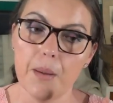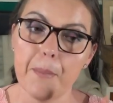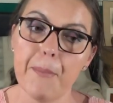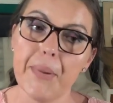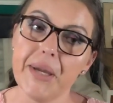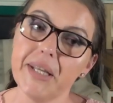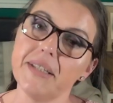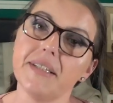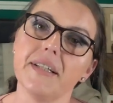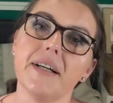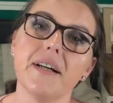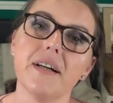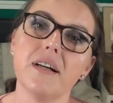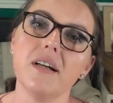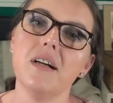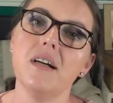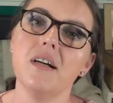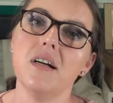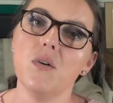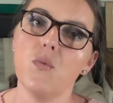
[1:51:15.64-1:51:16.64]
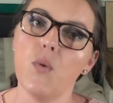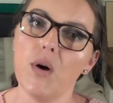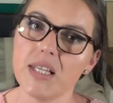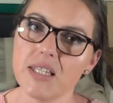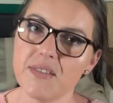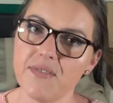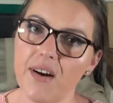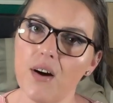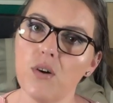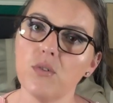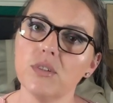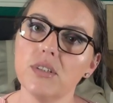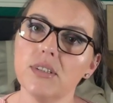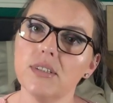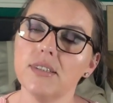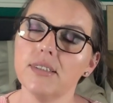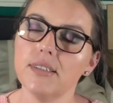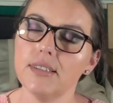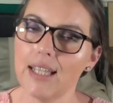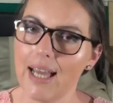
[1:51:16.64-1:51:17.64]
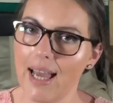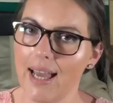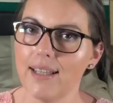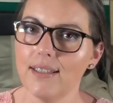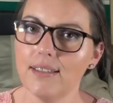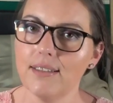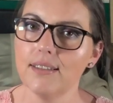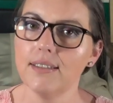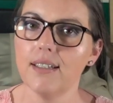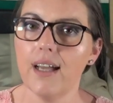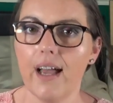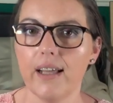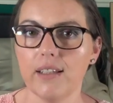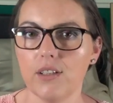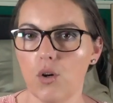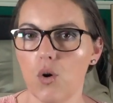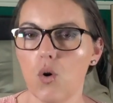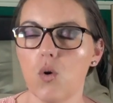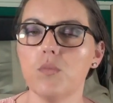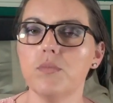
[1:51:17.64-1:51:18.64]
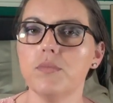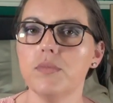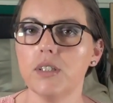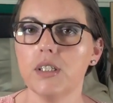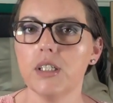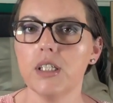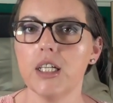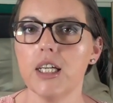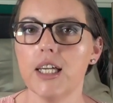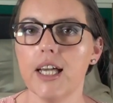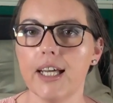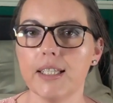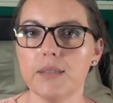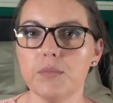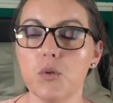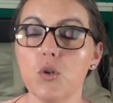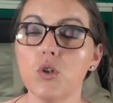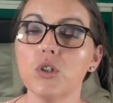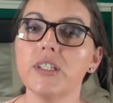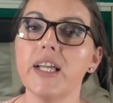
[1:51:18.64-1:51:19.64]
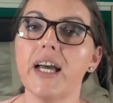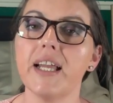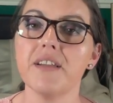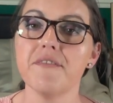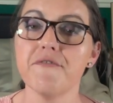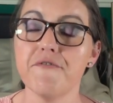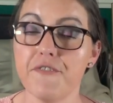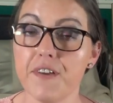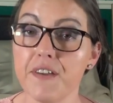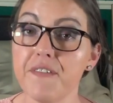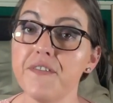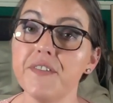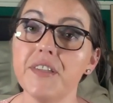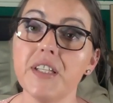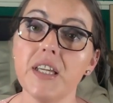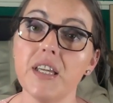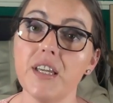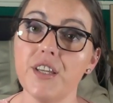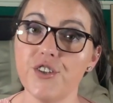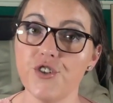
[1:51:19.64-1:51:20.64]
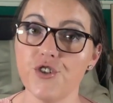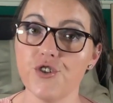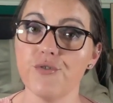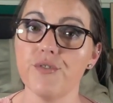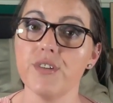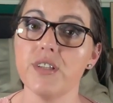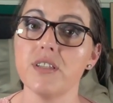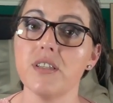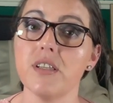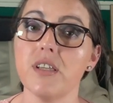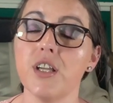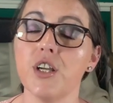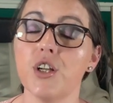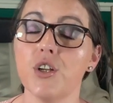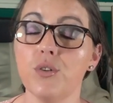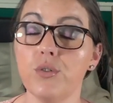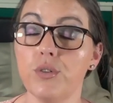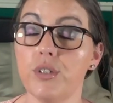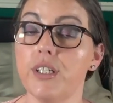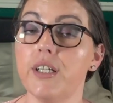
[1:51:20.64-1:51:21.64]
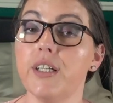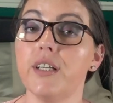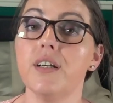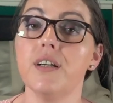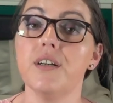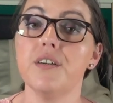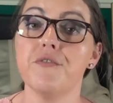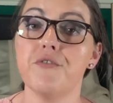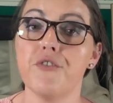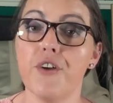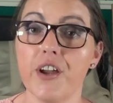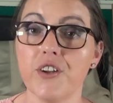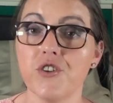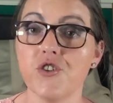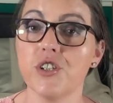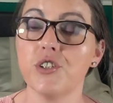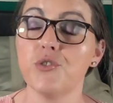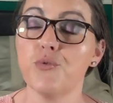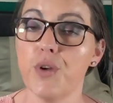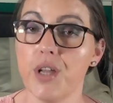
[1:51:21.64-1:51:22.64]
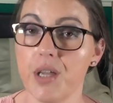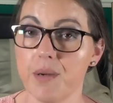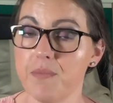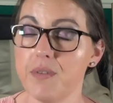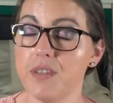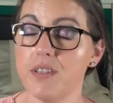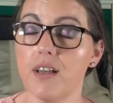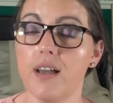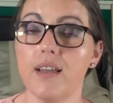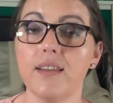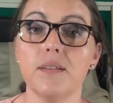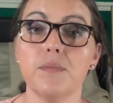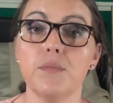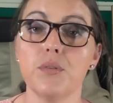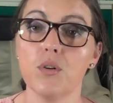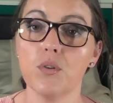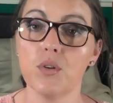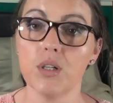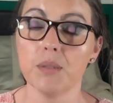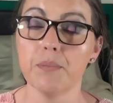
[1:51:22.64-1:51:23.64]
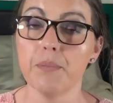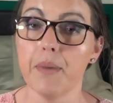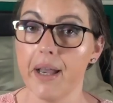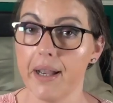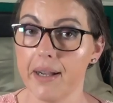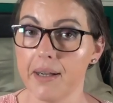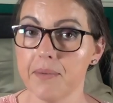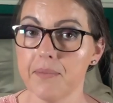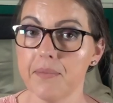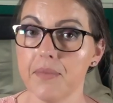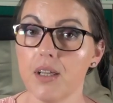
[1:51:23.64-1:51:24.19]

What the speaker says: Peter was found dead at home. He had more than 50 injuries, including fractured ribs and a broken back.